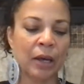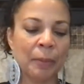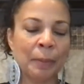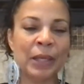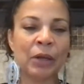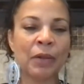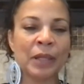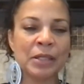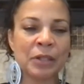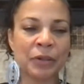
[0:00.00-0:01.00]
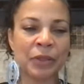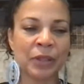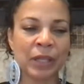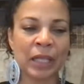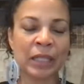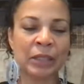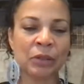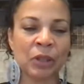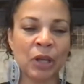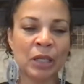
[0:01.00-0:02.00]
been on this earth a little
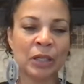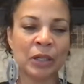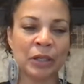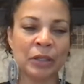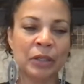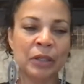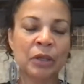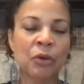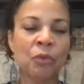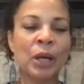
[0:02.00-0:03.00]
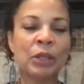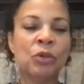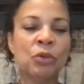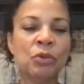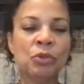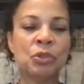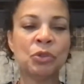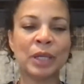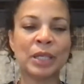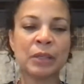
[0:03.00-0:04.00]
longer, what you
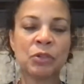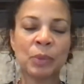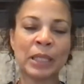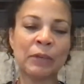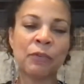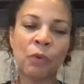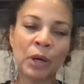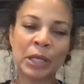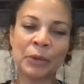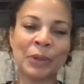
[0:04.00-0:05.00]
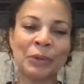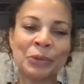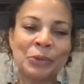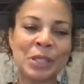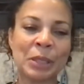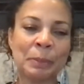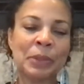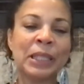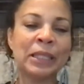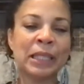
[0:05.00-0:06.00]
do as a 24-year-old who's
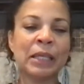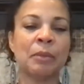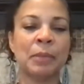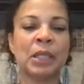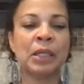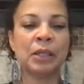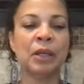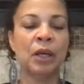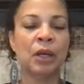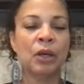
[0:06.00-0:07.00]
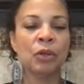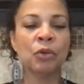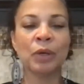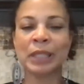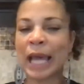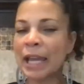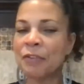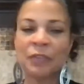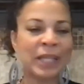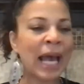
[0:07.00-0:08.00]
completely committed your
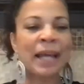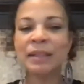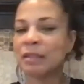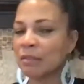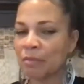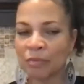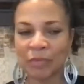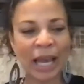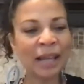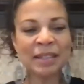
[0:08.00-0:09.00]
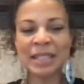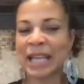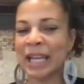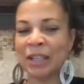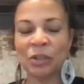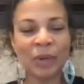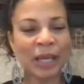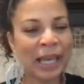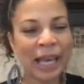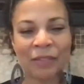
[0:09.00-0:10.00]
life, not saying you
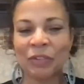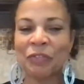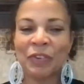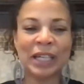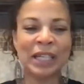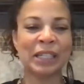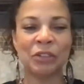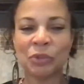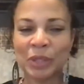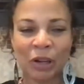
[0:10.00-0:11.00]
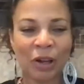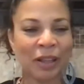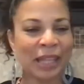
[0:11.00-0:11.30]
ain't having fun and doing all the